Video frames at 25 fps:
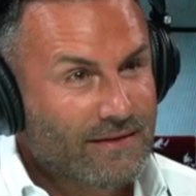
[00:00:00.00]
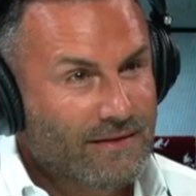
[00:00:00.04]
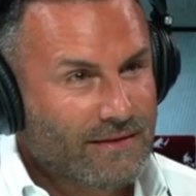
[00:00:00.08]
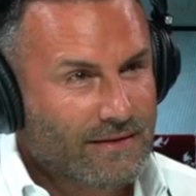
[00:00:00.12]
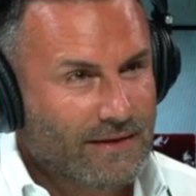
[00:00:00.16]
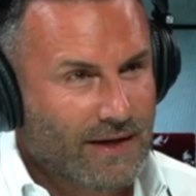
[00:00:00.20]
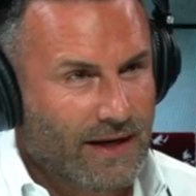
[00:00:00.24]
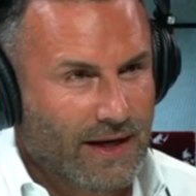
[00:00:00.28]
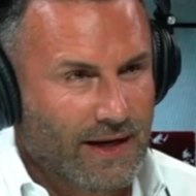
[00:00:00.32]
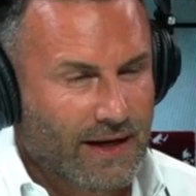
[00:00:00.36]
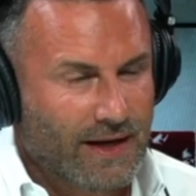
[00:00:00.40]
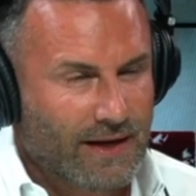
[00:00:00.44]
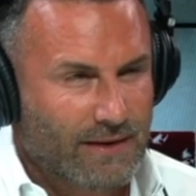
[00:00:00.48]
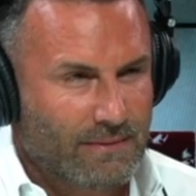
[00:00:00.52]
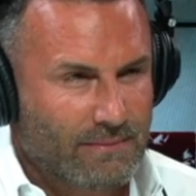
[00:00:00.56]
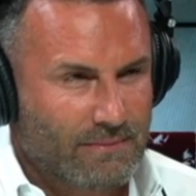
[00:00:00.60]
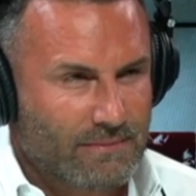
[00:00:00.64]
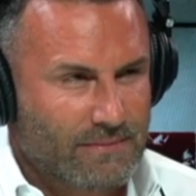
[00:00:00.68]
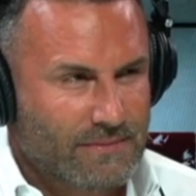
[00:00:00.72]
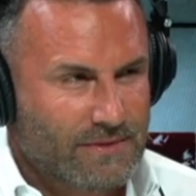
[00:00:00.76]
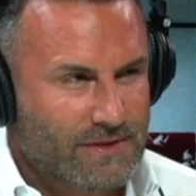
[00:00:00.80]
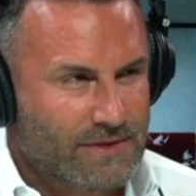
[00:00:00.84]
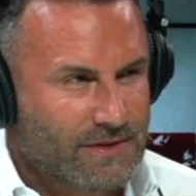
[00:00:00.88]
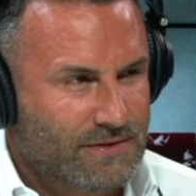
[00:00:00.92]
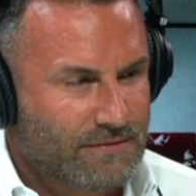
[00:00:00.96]
Damn.
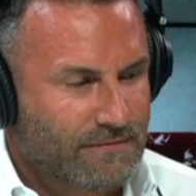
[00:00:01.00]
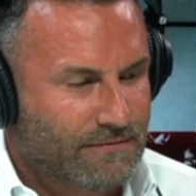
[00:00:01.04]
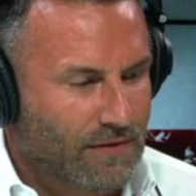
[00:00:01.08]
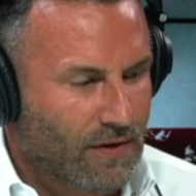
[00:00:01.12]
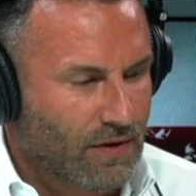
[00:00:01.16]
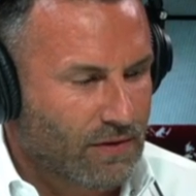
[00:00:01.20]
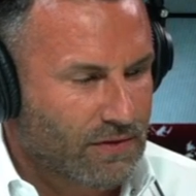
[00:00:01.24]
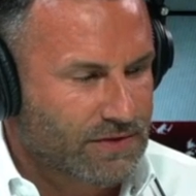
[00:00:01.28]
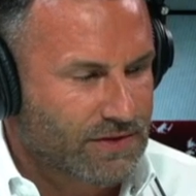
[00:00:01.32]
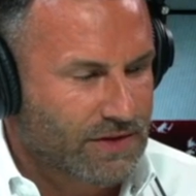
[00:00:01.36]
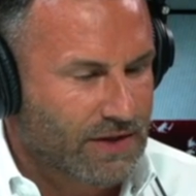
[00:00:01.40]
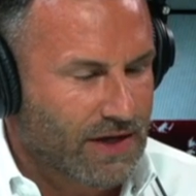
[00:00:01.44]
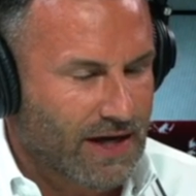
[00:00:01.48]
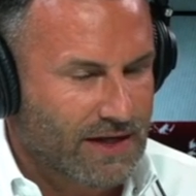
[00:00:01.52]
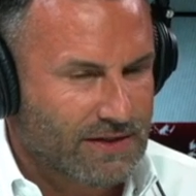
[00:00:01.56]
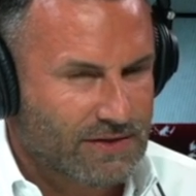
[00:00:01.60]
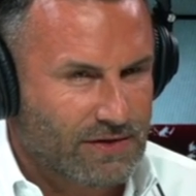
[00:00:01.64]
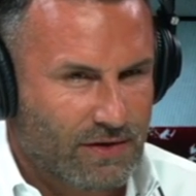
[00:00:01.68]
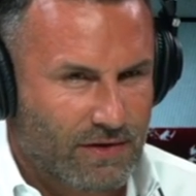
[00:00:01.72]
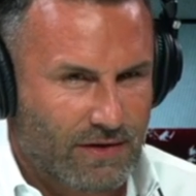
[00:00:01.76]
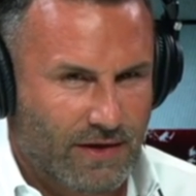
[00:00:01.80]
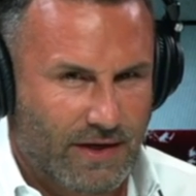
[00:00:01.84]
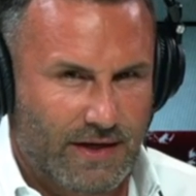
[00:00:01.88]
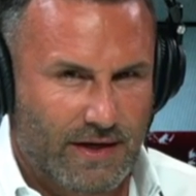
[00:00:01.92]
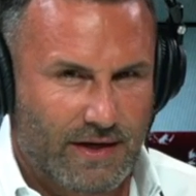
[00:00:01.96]
Folks, you guys
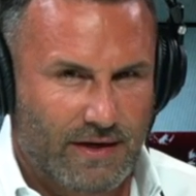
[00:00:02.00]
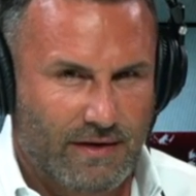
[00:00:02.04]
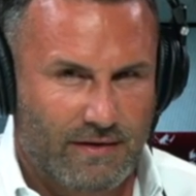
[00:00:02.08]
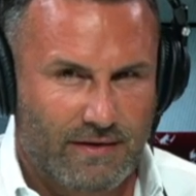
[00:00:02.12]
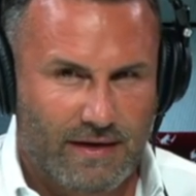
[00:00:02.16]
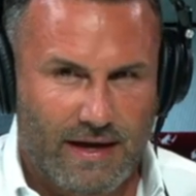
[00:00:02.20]
heard it here.